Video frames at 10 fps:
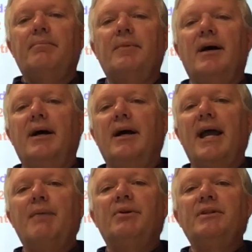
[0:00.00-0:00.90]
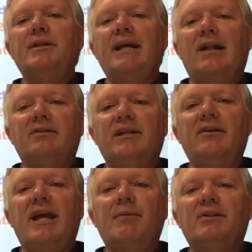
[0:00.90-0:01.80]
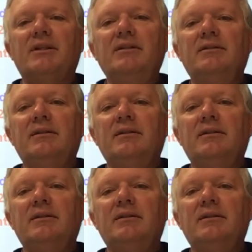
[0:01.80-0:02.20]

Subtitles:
Alexander Hamilton,